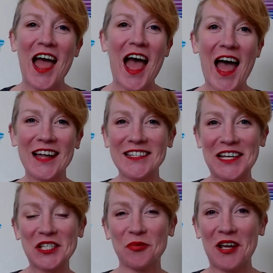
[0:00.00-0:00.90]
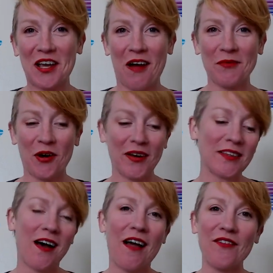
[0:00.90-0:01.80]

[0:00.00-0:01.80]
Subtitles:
and each week I'm going live